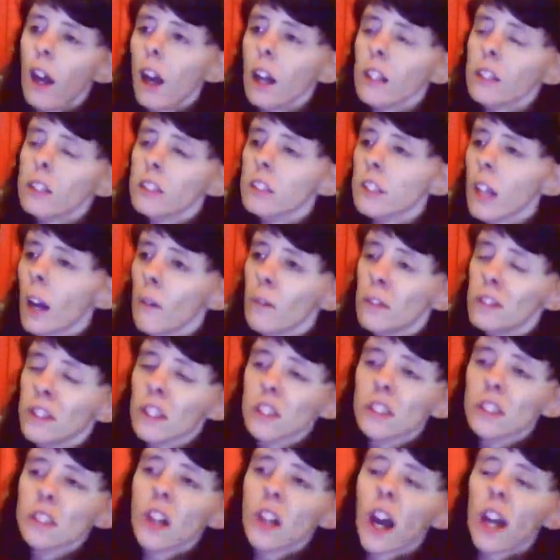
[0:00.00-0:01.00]
And I was
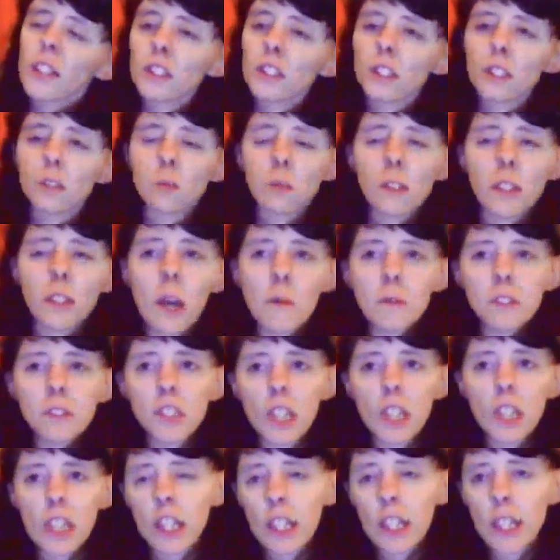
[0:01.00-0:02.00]
excited because we'd never
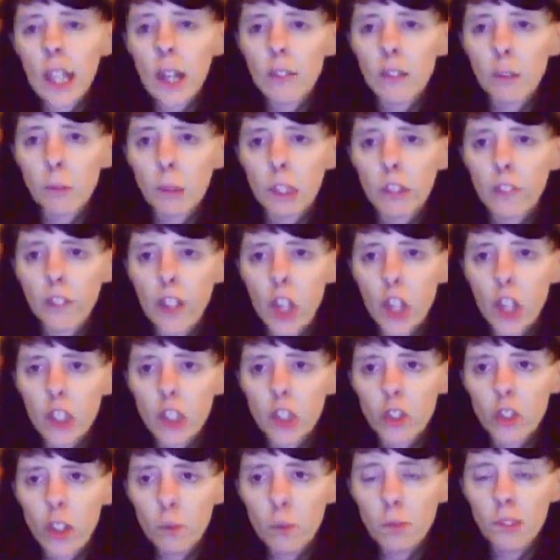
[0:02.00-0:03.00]
seen any other but the
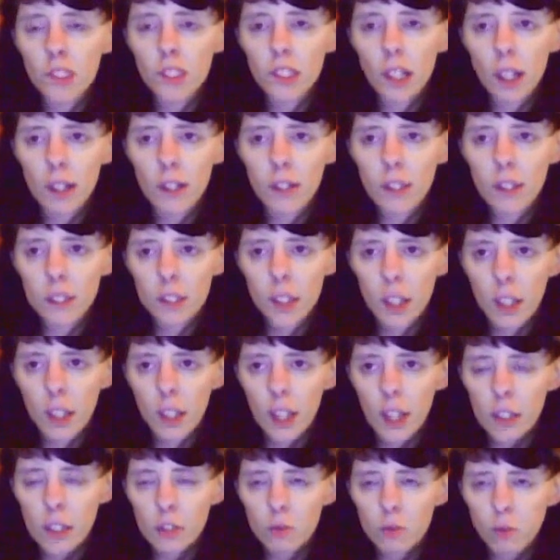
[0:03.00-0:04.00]
first two episodes.
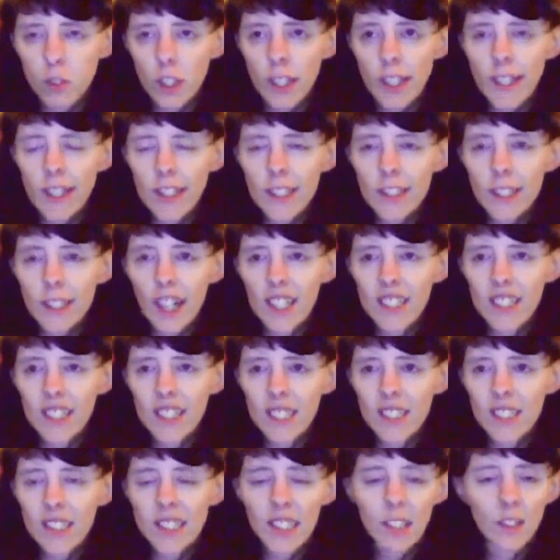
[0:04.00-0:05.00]
I was really excited
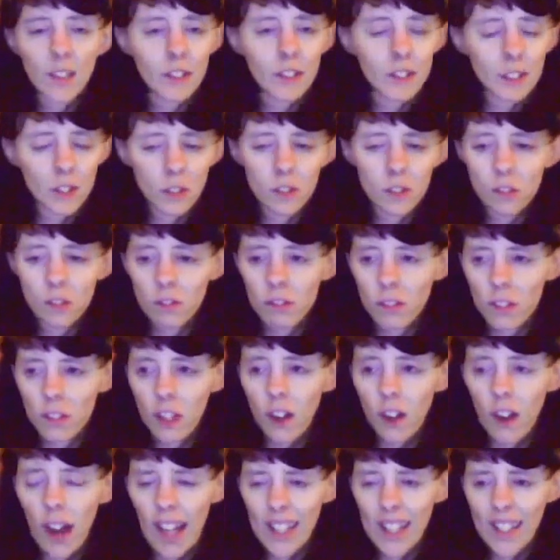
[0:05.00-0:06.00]
to see what it was all
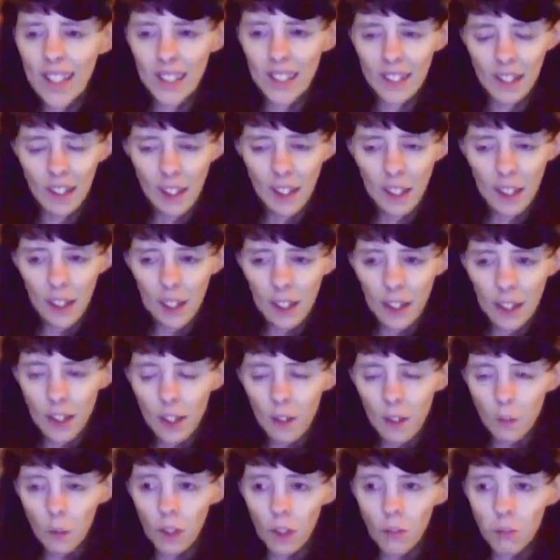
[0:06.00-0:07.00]
like, and
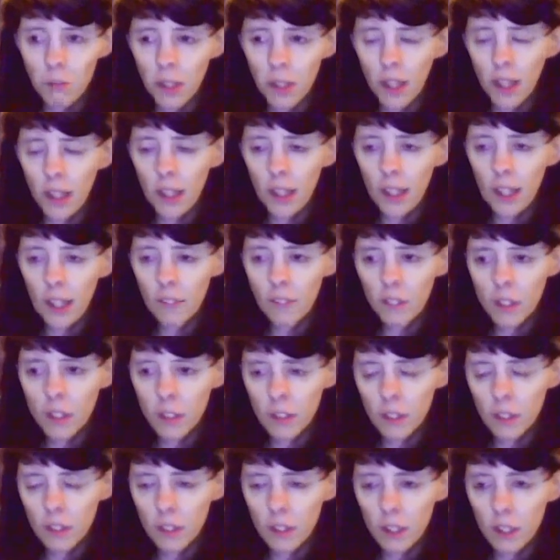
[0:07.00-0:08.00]
we really
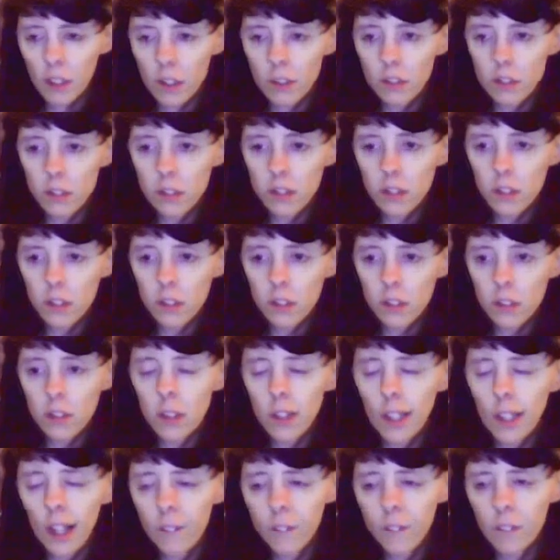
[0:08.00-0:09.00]

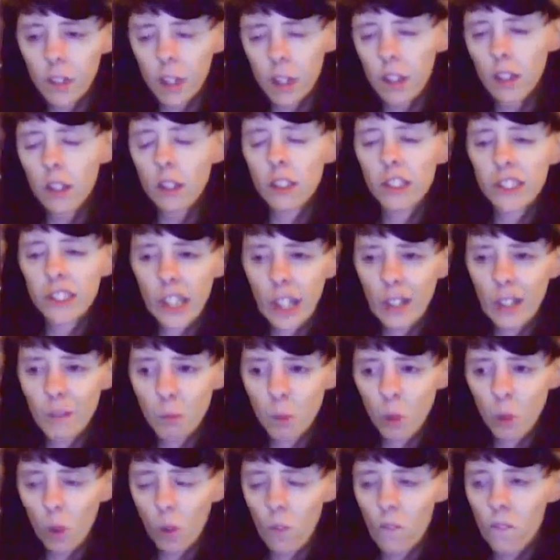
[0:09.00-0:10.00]
loved it in
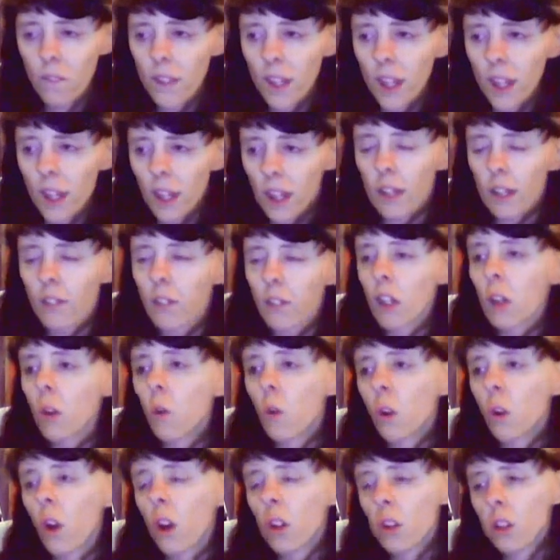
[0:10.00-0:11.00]
general. And I've got it
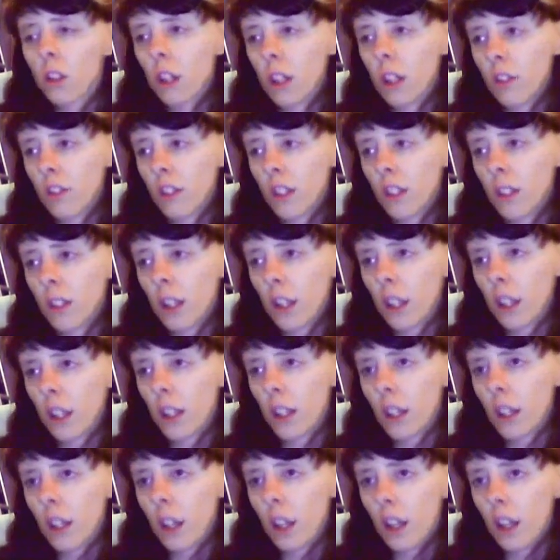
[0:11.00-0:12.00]
all on DVD.
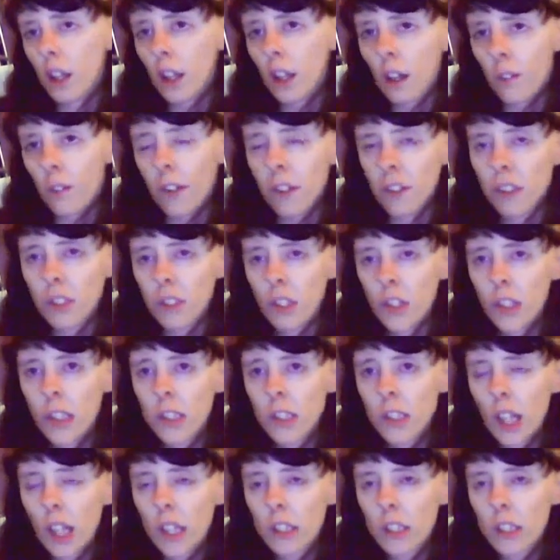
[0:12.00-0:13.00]
We were so
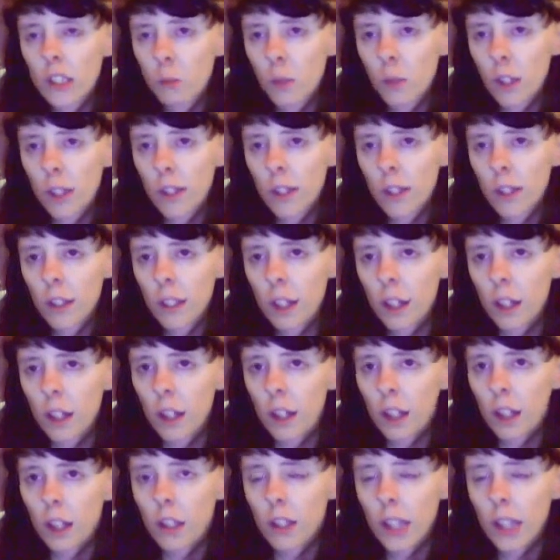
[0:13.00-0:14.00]
excited
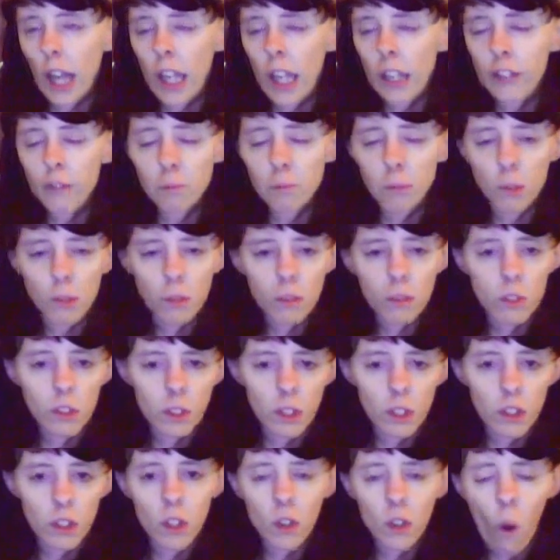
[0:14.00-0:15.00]
when Dave brought
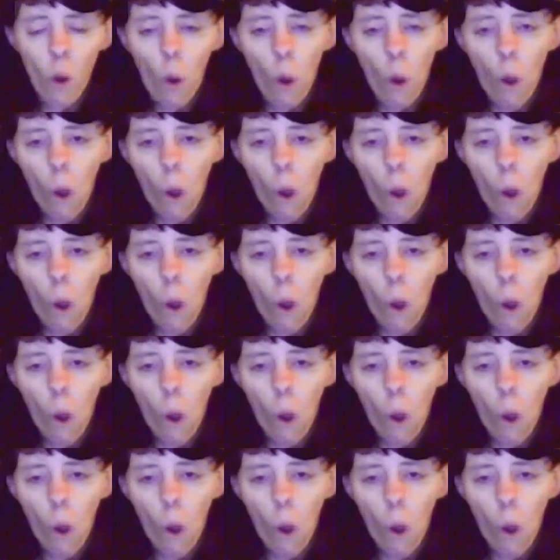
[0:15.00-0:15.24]
the